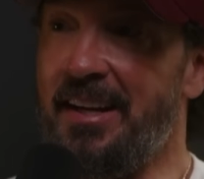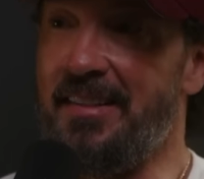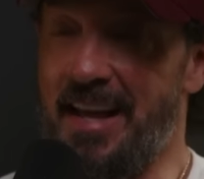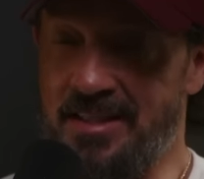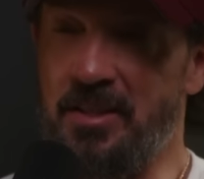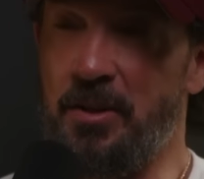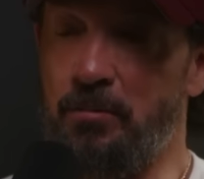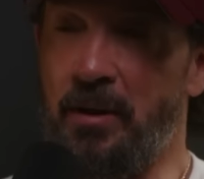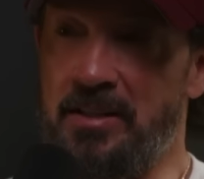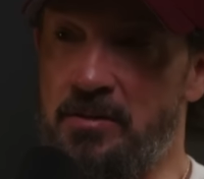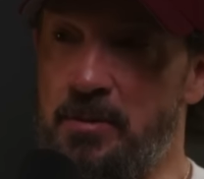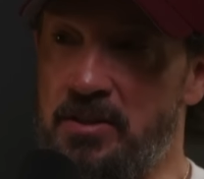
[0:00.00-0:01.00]
That's a good
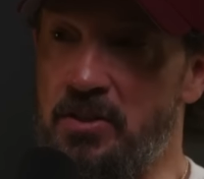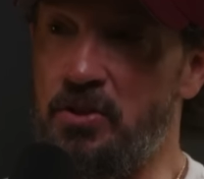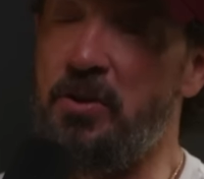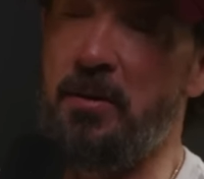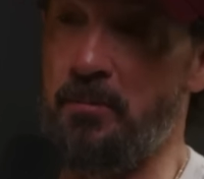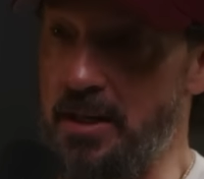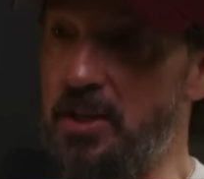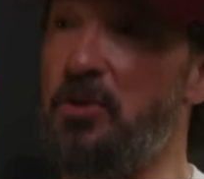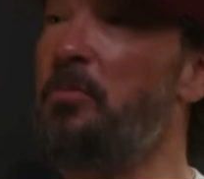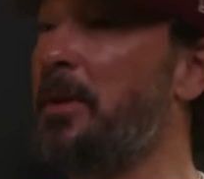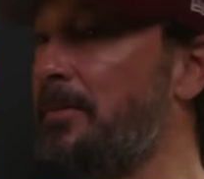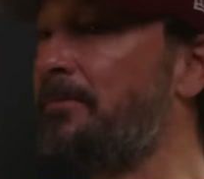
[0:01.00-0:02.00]
place to be. So you can be
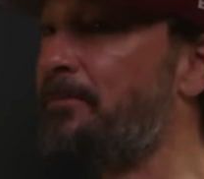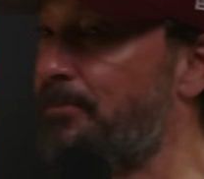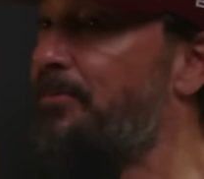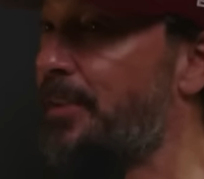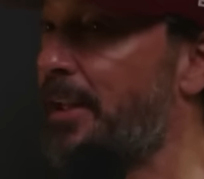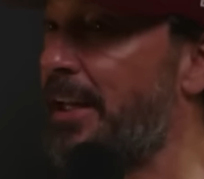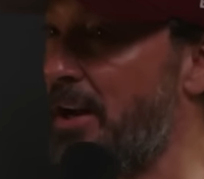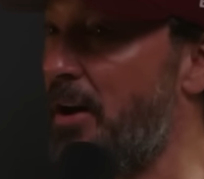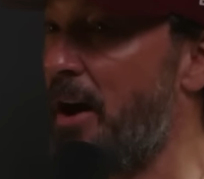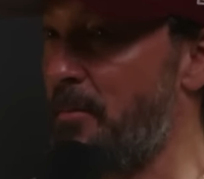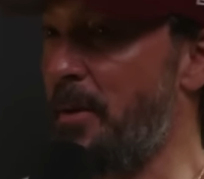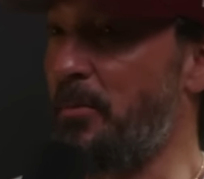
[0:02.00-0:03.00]
human
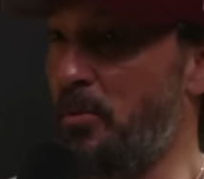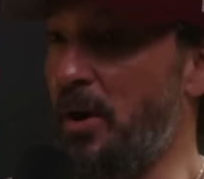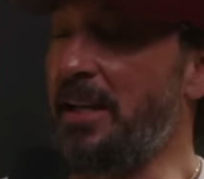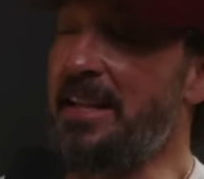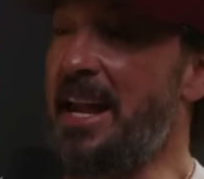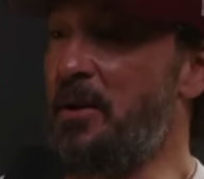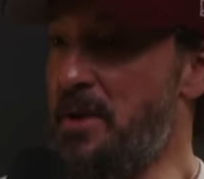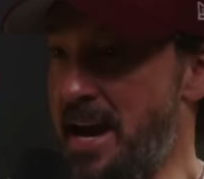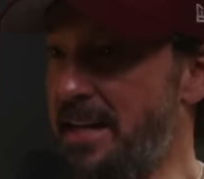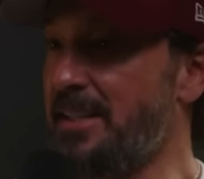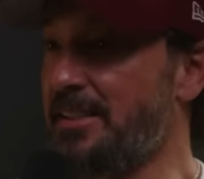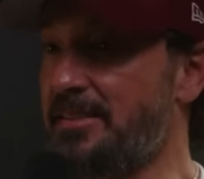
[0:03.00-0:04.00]
I remember working that out with
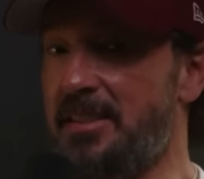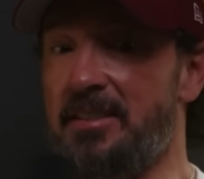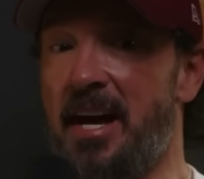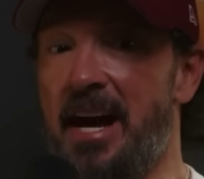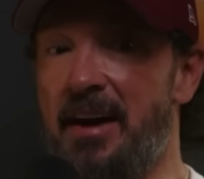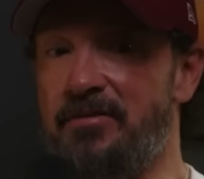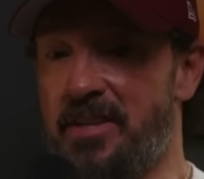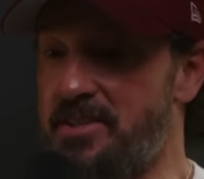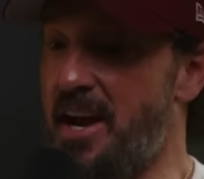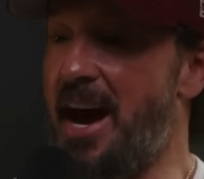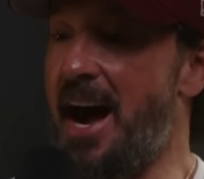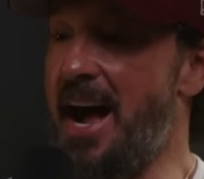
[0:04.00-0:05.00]
Alex because I have such
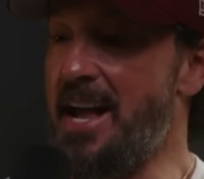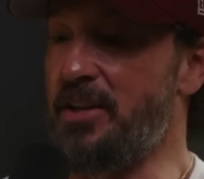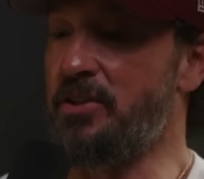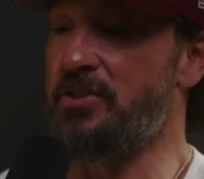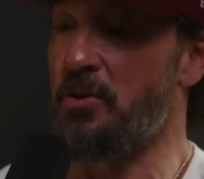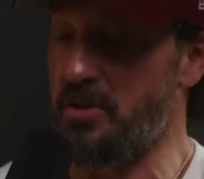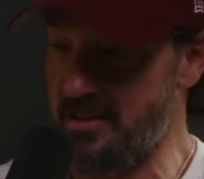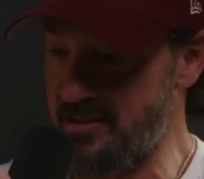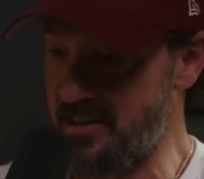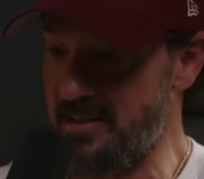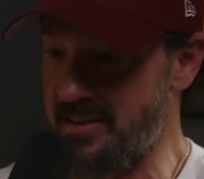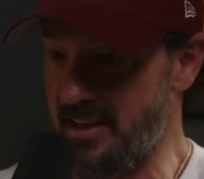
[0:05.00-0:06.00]
a high, you're so
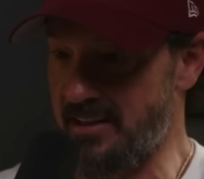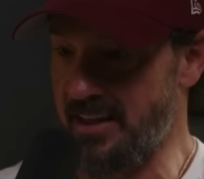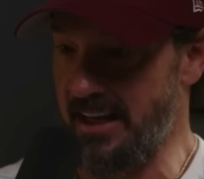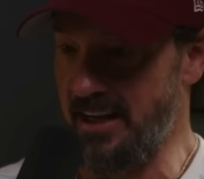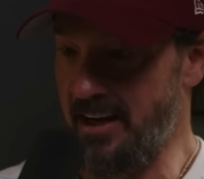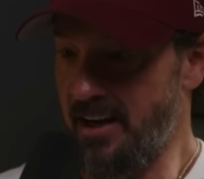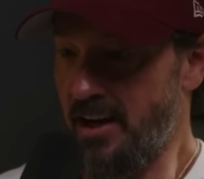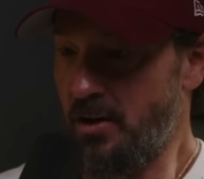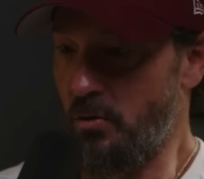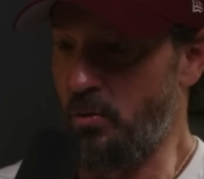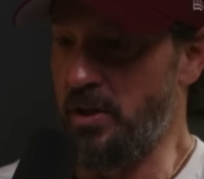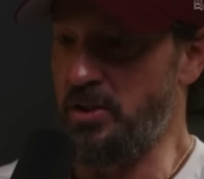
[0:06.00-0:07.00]
consistent that
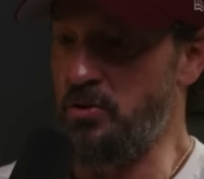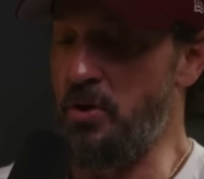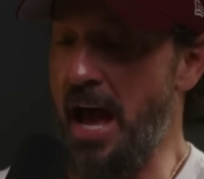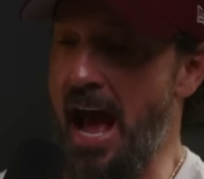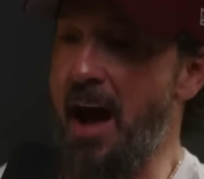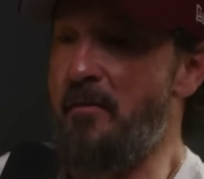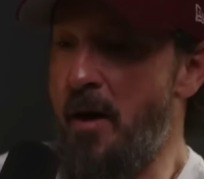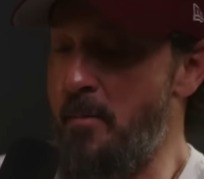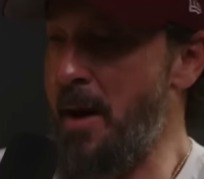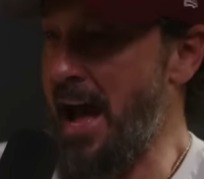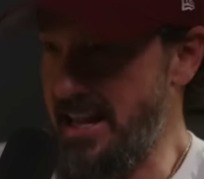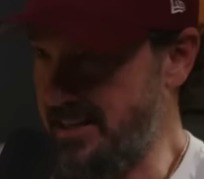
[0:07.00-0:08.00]
when you have a
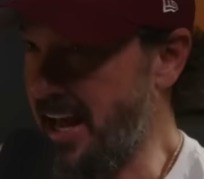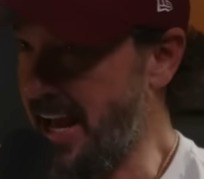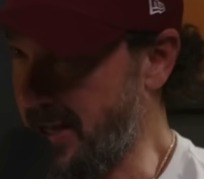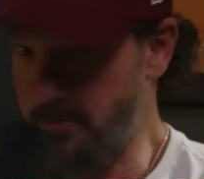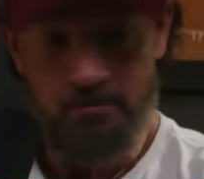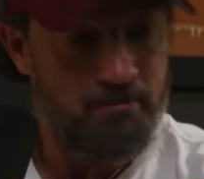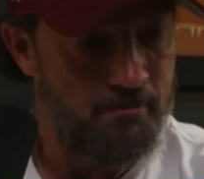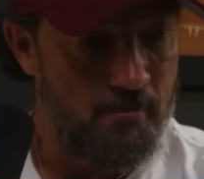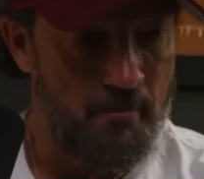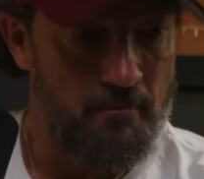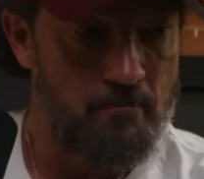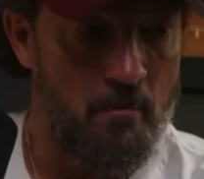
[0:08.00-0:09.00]
bad day,
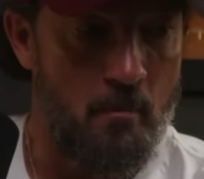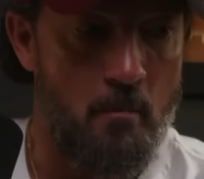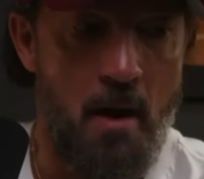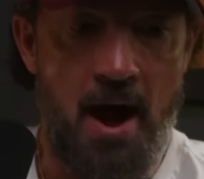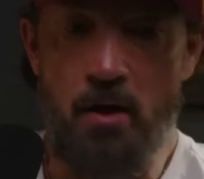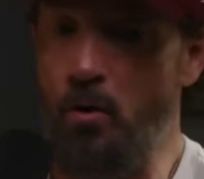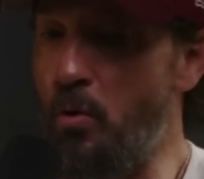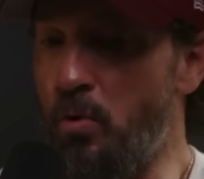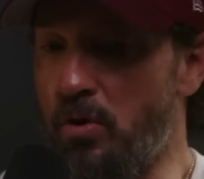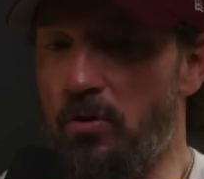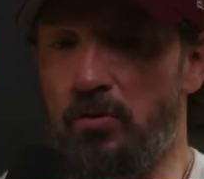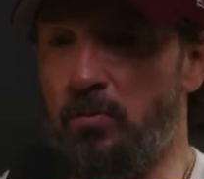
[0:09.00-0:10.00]
my whole
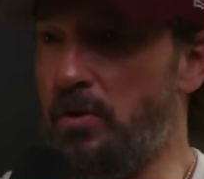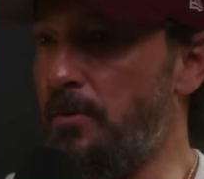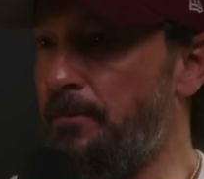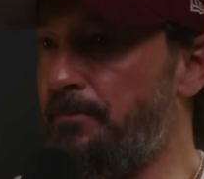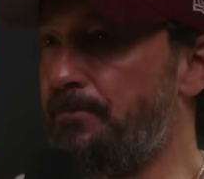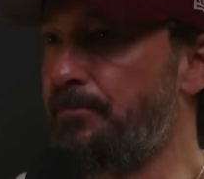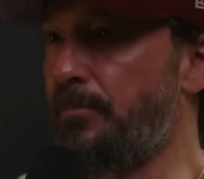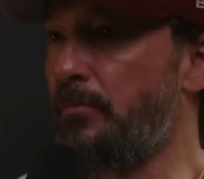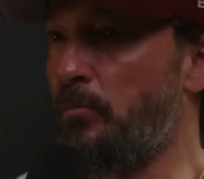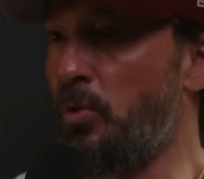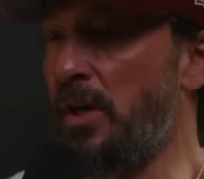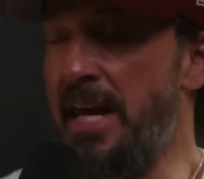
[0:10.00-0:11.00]
world
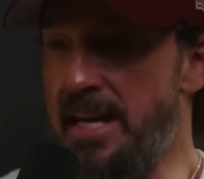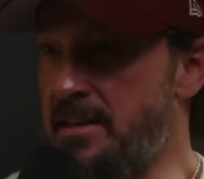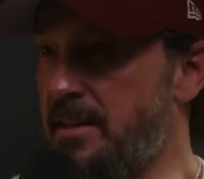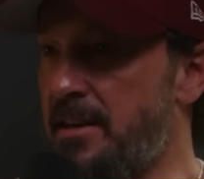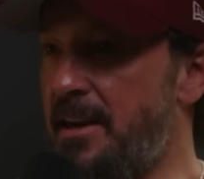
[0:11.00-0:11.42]
will end.